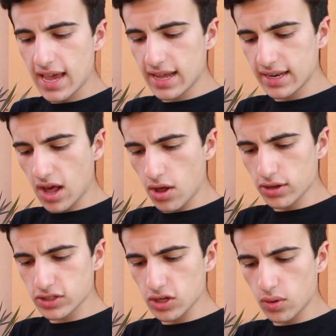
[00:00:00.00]
And
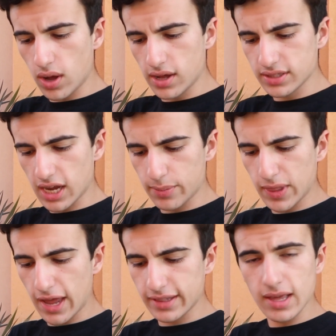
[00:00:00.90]
also on top of
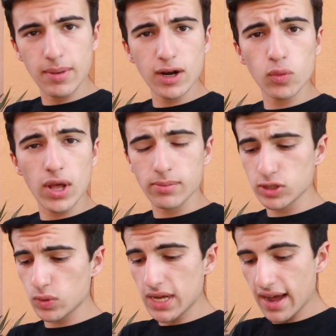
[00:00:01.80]
that, the amount of
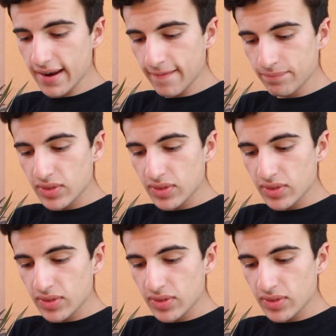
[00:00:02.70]
Wailmers we caught